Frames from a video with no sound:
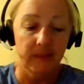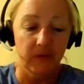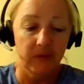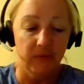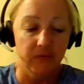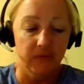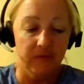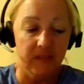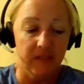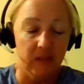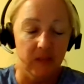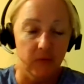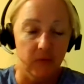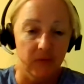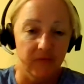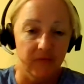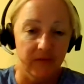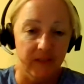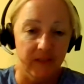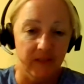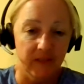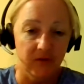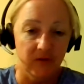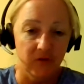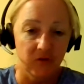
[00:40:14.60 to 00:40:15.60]
seek
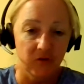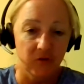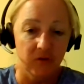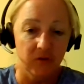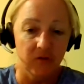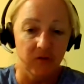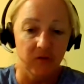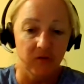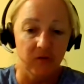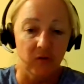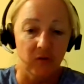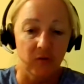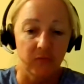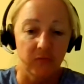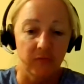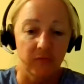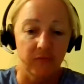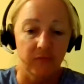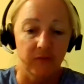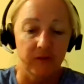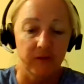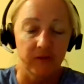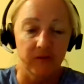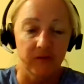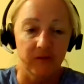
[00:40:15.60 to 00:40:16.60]
revenge. So,
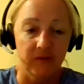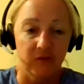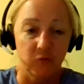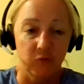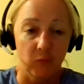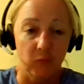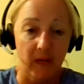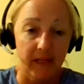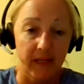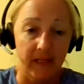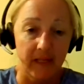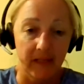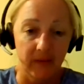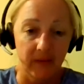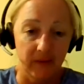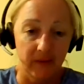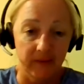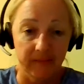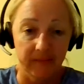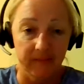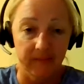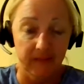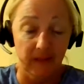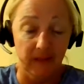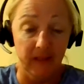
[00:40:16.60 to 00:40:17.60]
for instance, writing a
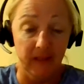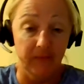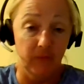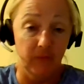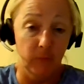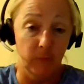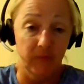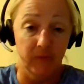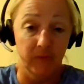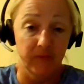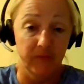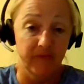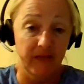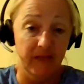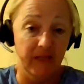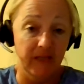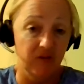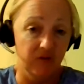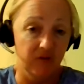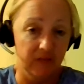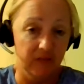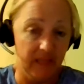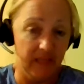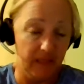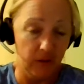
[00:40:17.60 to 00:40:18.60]
kind of a
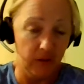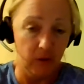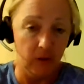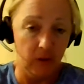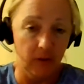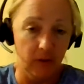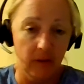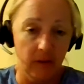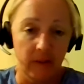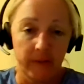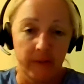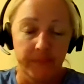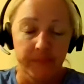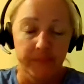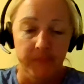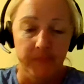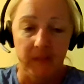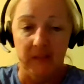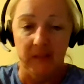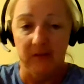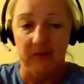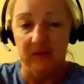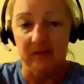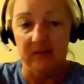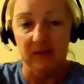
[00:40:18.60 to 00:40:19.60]
revenge letter
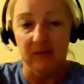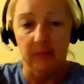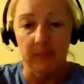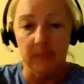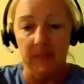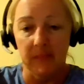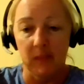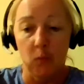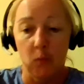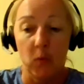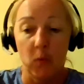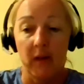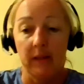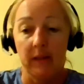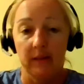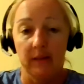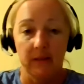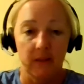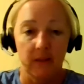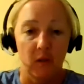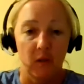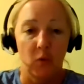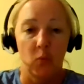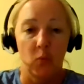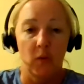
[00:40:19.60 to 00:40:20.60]
to somebody, what
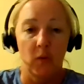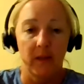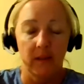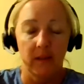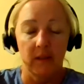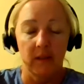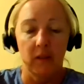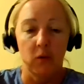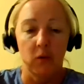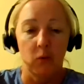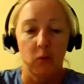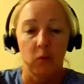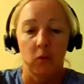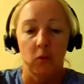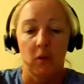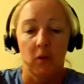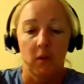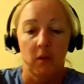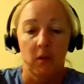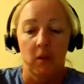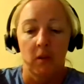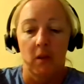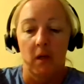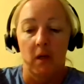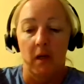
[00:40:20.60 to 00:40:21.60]
you,
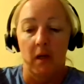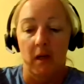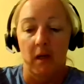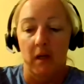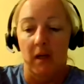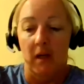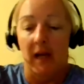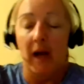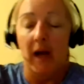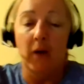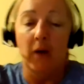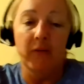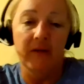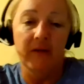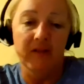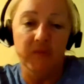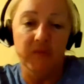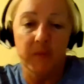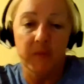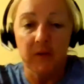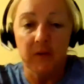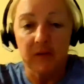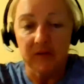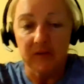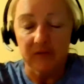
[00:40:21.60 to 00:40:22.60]
how the
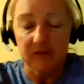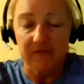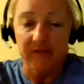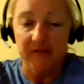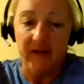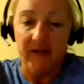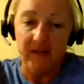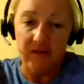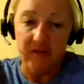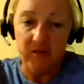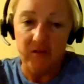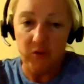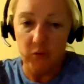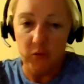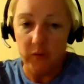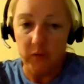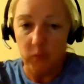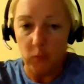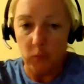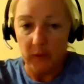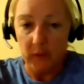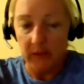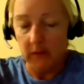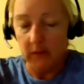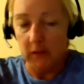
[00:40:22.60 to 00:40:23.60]
experience affected you,
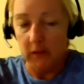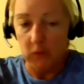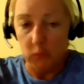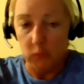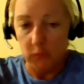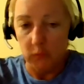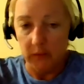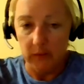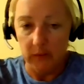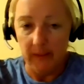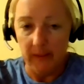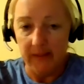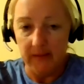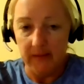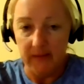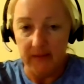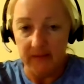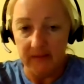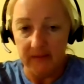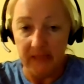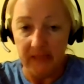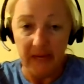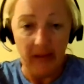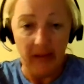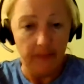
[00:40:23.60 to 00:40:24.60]
and what you would like to
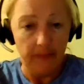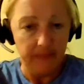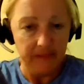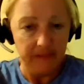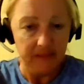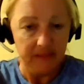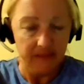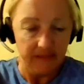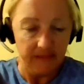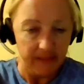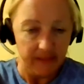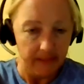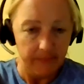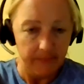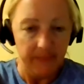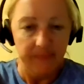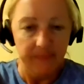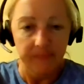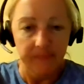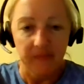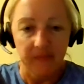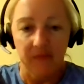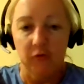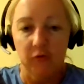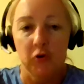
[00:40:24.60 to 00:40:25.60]
see happen to them.
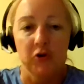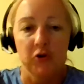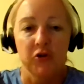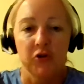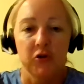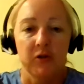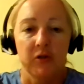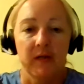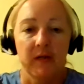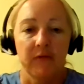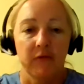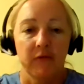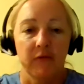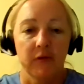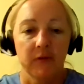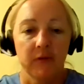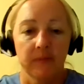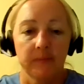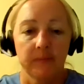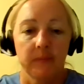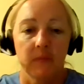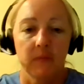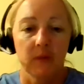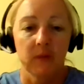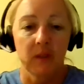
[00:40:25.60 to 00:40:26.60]
Of course, you never,
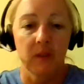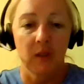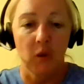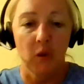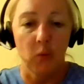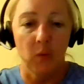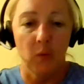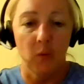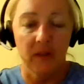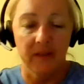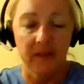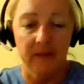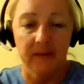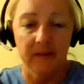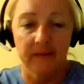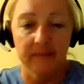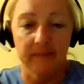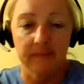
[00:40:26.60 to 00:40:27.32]
want to